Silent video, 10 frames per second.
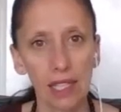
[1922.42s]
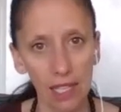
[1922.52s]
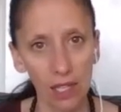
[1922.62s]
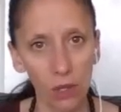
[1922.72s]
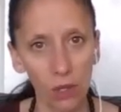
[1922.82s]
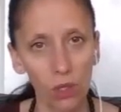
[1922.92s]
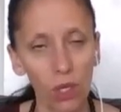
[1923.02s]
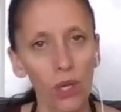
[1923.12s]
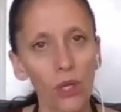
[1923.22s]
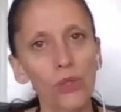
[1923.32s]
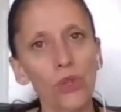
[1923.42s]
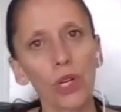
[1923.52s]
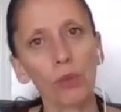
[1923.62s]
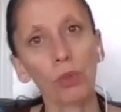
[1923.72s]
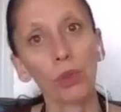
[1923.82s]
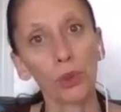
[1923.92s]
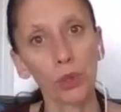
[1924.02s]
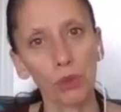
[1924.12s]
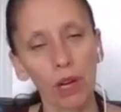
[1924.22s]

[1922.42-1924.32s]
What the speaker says: ego trying to pull you